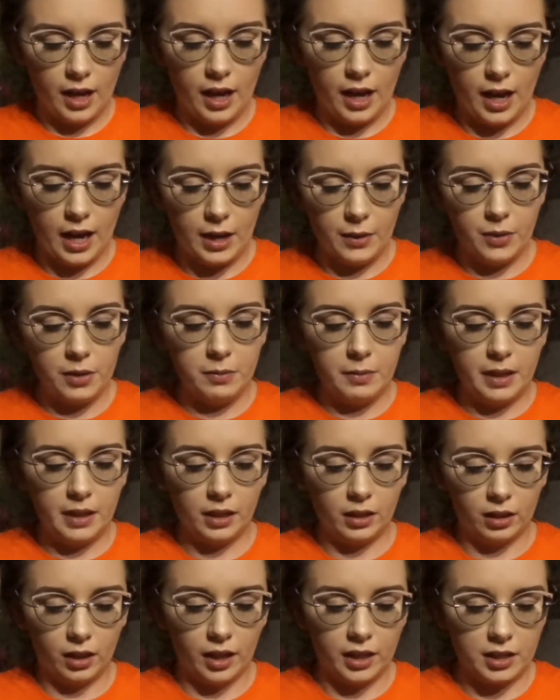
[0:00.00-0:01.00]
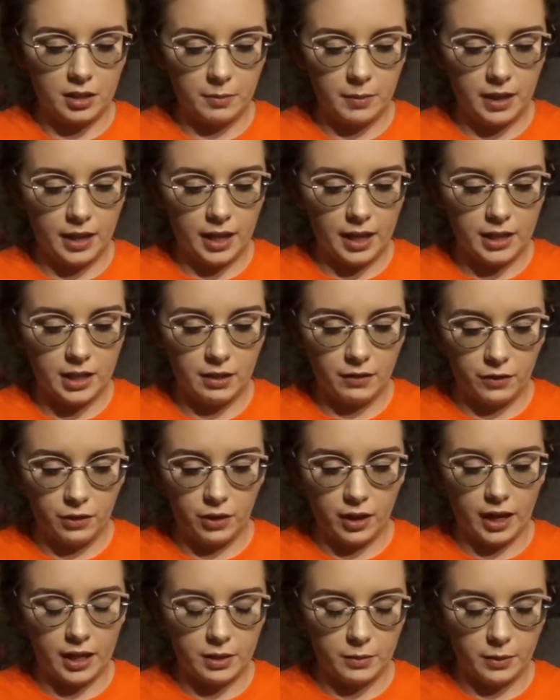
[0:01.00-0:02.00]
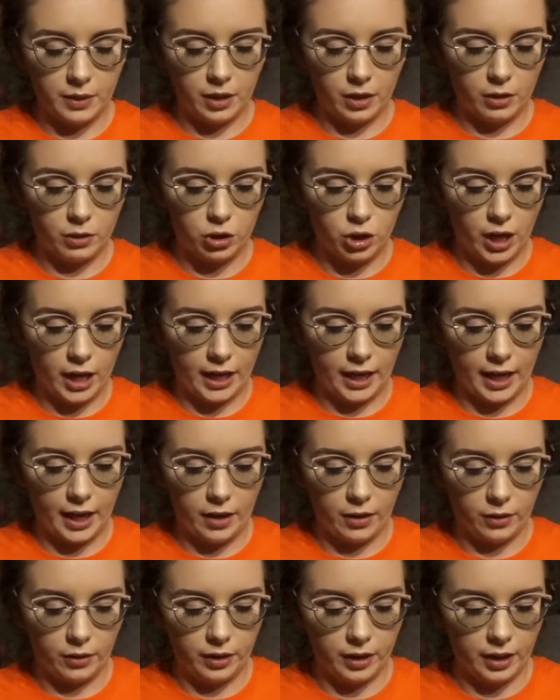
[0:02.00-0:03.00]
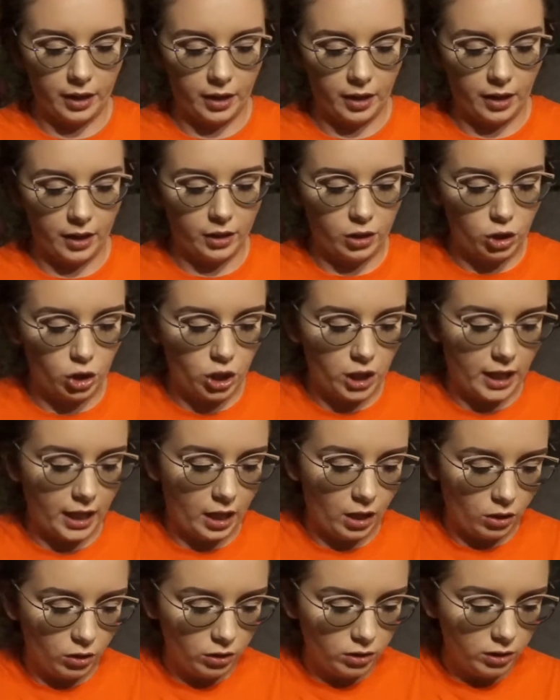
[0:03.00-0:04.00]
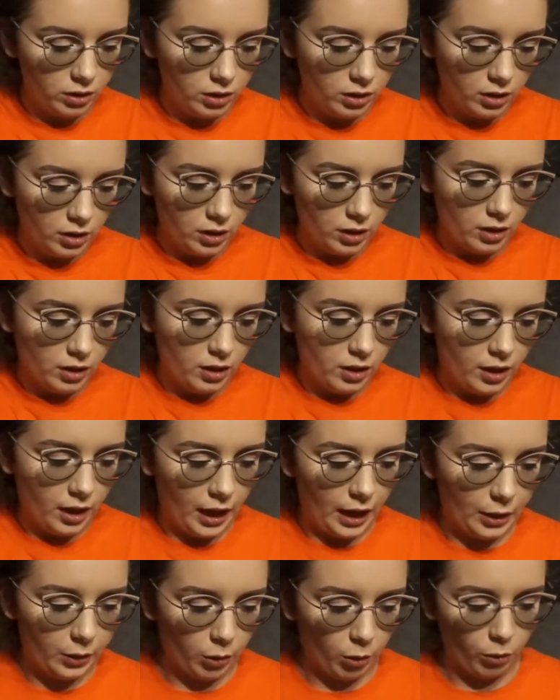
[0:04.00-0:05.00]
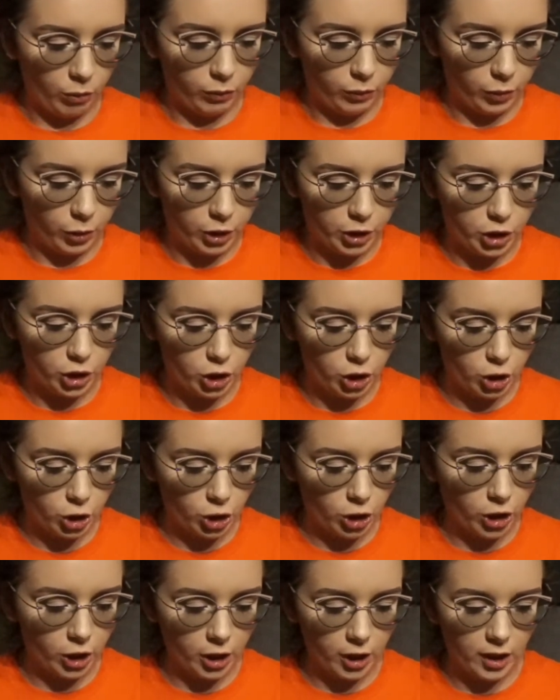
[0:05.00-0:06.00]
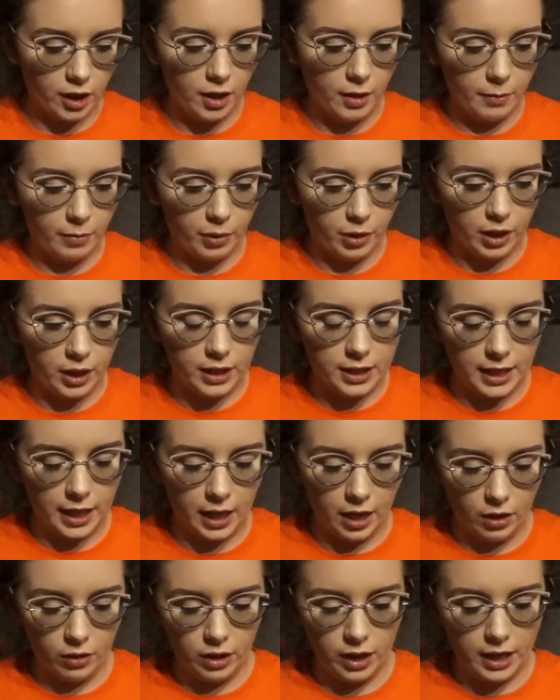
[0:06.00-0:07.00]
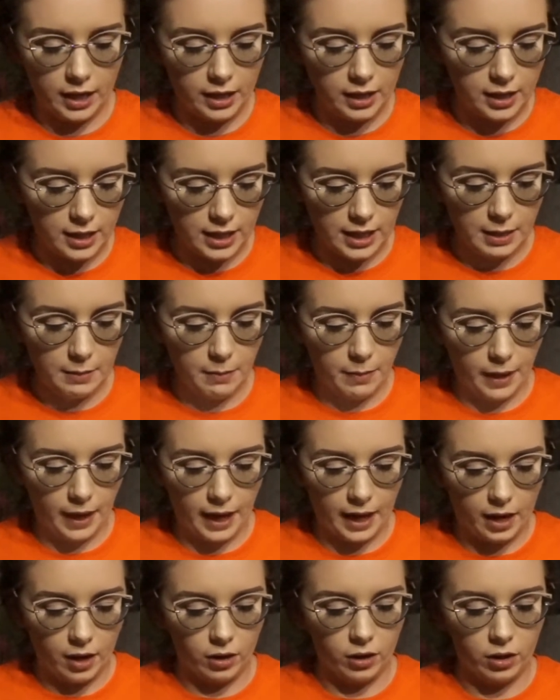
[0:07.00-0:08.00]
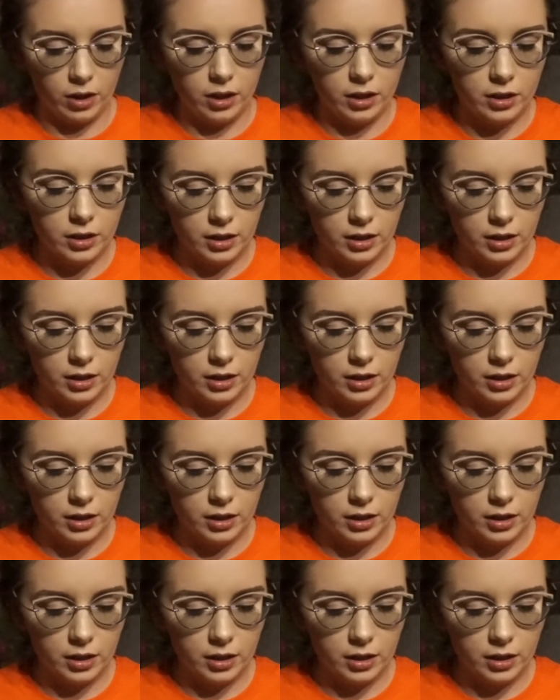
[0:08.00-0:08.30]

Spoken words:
And it would mean a lot to me, guys, if you guys would go check out their channel. I will for sure put it down in the bio.